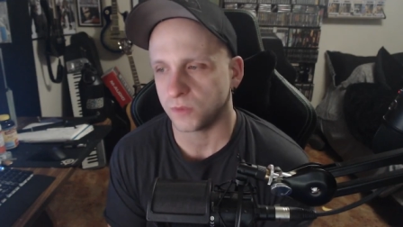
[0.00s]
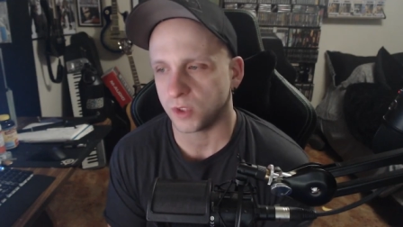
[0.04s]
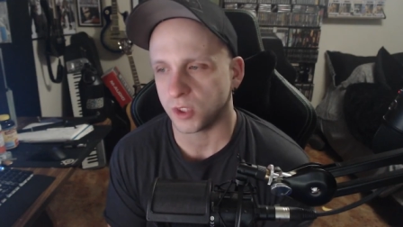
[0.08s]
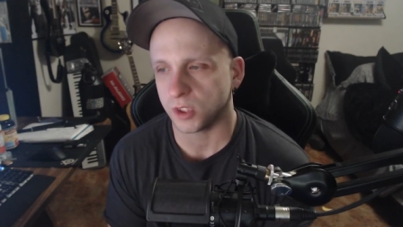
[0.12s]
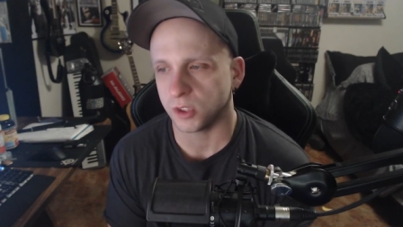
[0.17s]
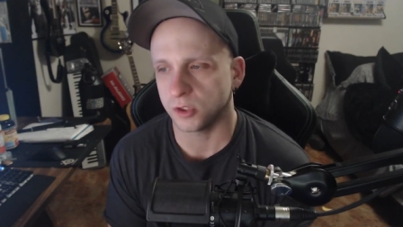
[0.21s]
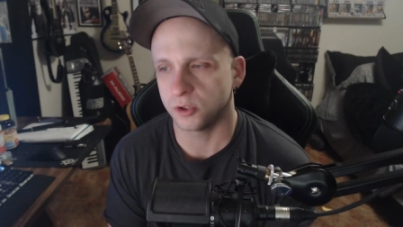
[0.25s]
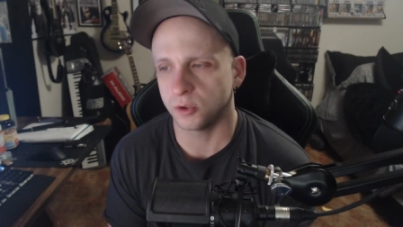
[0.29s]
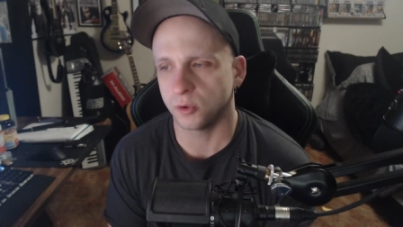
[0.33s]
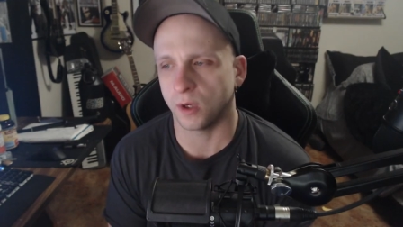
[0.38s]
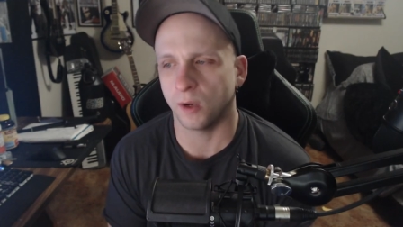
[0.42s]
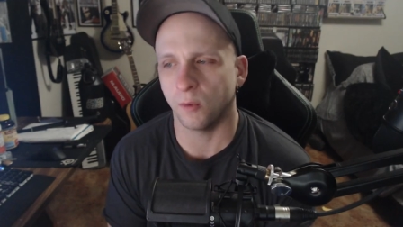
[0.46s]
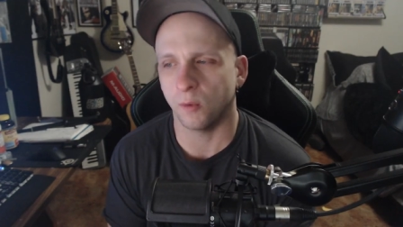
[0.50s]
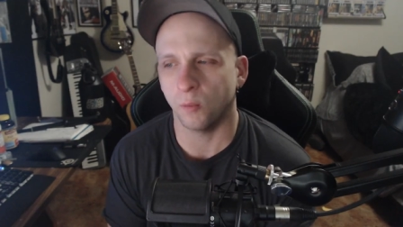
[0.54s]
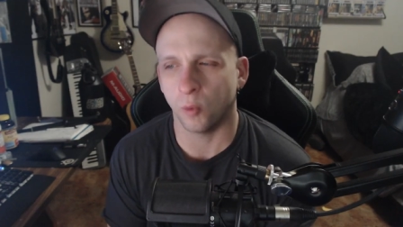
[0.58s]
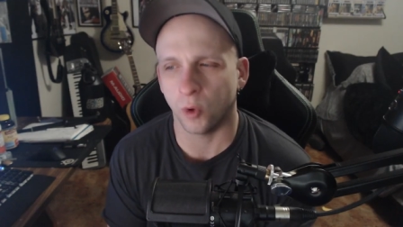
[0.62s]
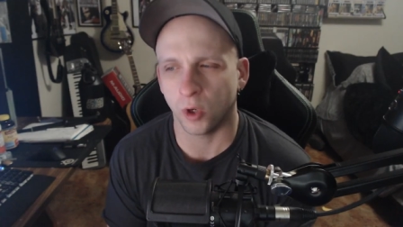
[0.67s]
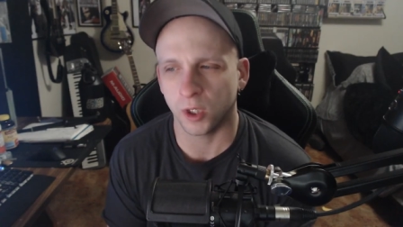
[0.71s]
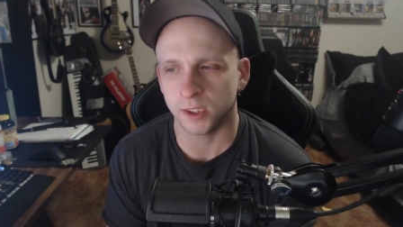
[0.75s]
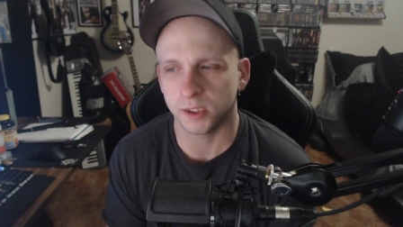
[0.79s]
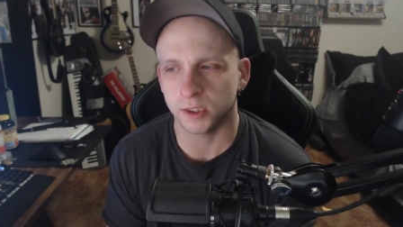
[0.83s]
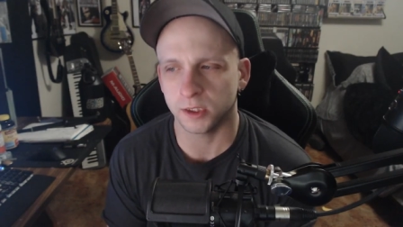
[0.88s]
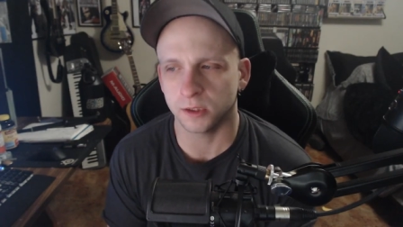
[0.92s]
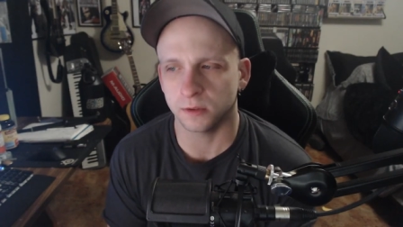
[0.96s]
Do I
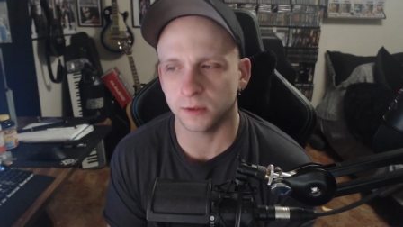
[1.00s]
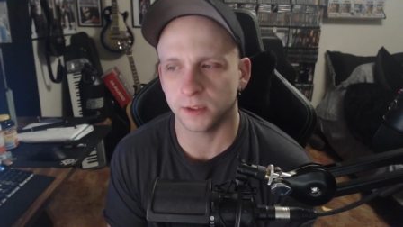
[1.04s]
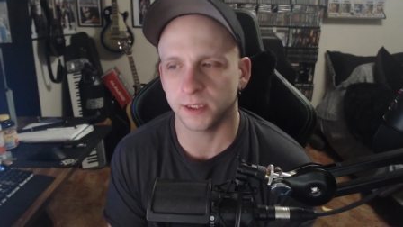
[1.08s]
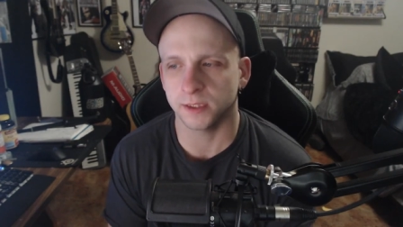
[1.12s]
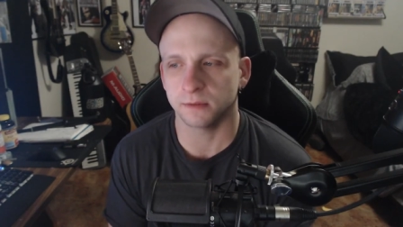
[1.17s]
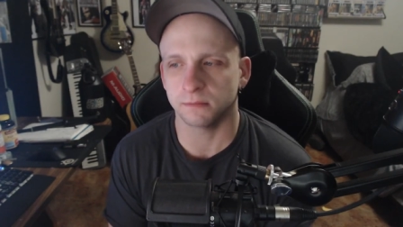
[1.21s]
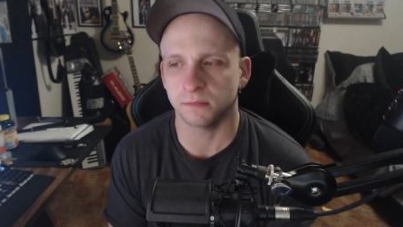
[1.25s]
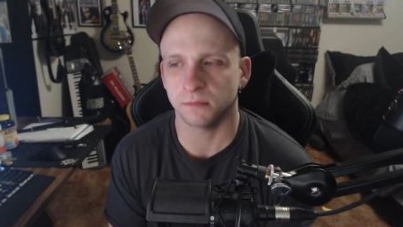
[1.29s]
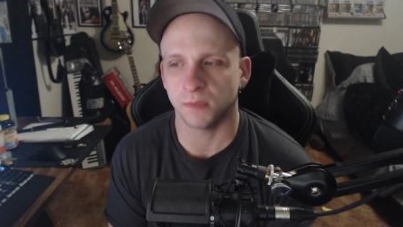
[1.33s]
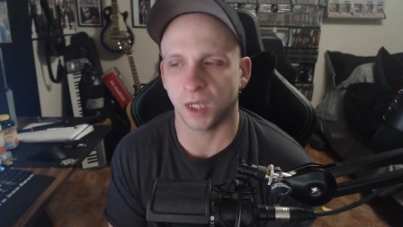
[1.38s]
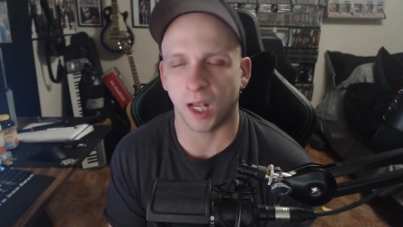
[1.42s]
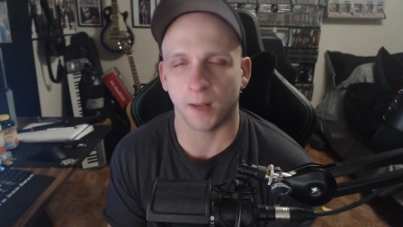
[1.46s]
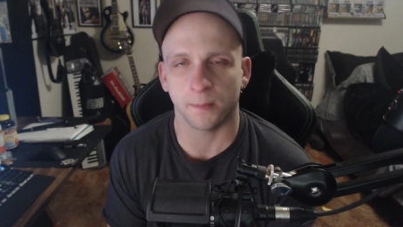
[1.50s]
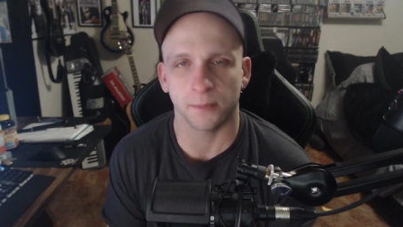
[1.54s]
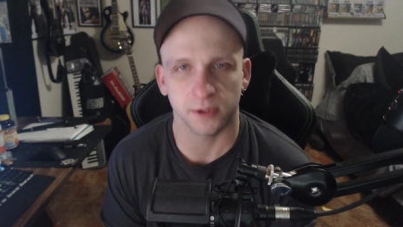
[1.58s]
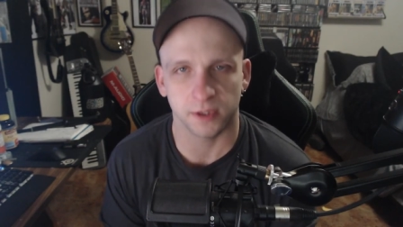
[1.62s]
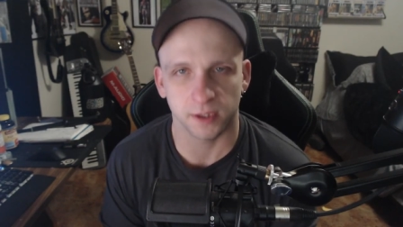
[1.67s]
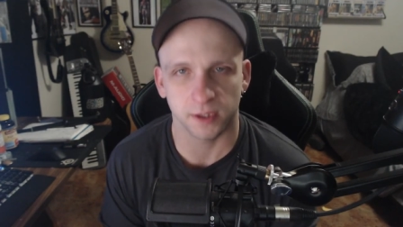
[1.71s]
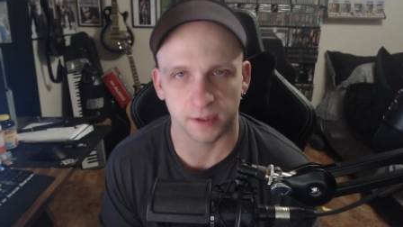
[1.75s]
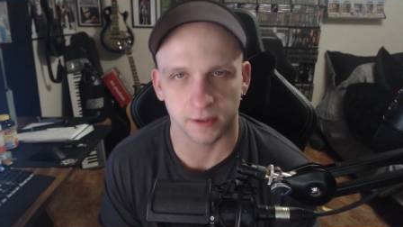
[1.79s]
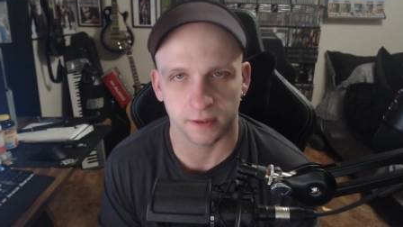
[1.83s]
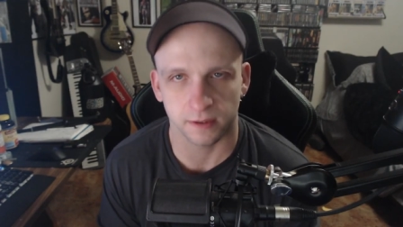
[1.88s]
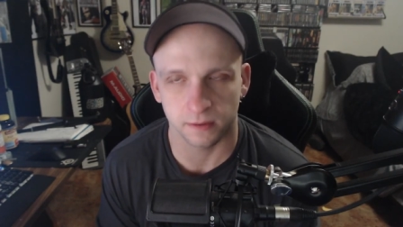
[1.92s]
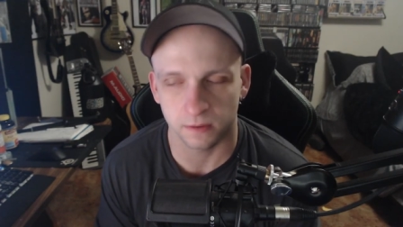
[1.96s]
want to do it? Not
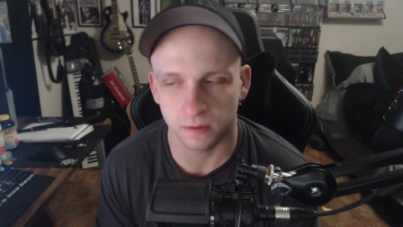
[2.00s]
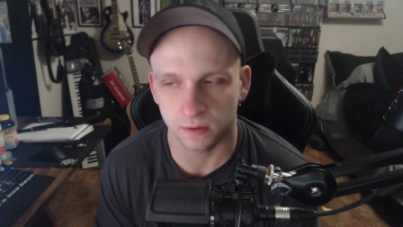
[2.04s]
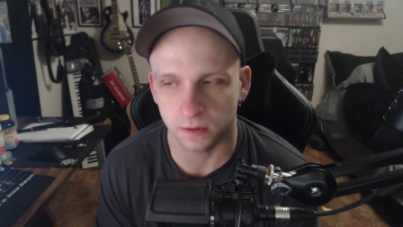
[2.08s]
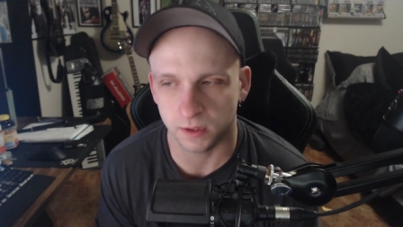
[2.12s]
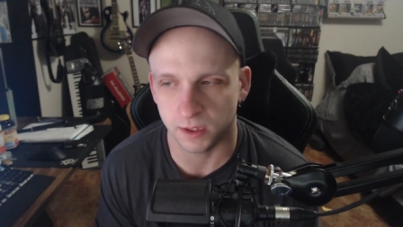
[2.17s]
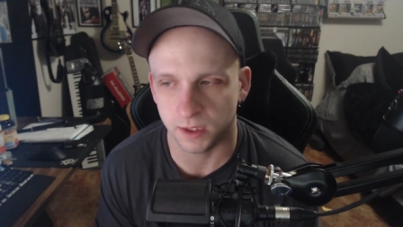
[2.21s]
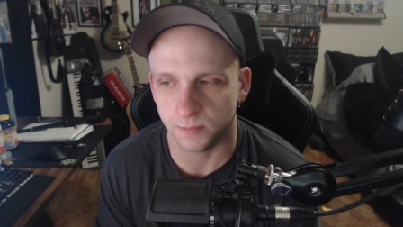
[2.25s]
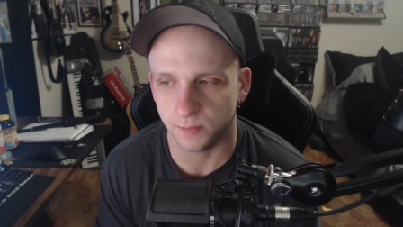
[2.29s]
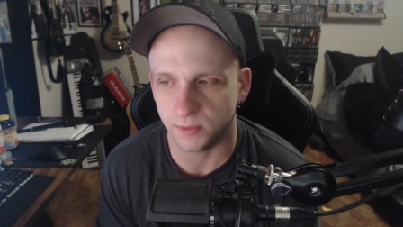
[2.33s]
particularly